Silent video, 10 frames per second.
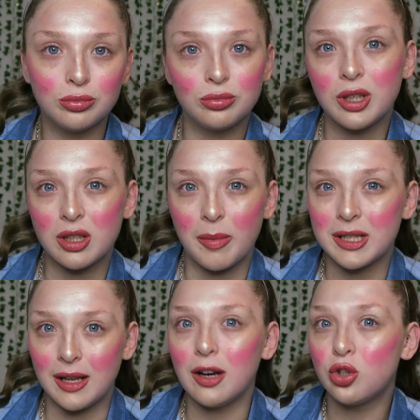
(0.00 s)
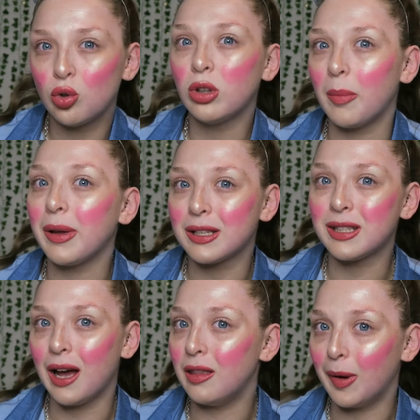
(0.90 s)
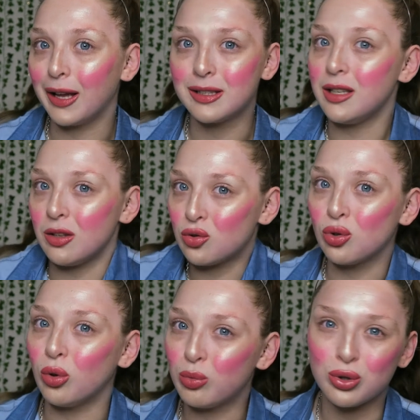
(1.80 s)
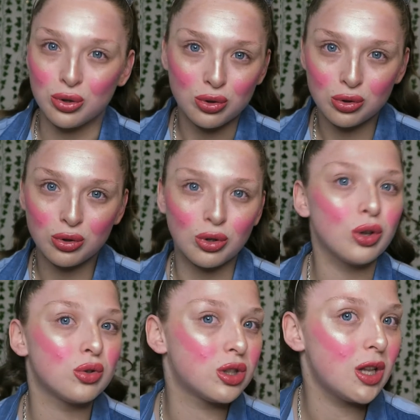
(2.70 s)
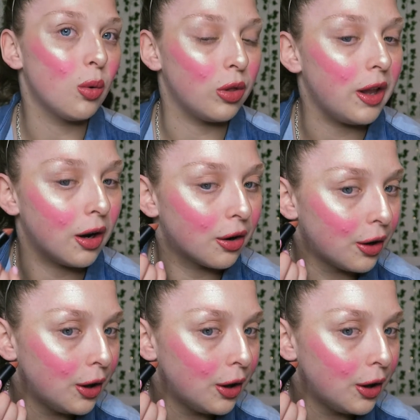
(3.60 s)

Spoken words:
to some extent. It showed up, but it sat in the back seat, so it was still there.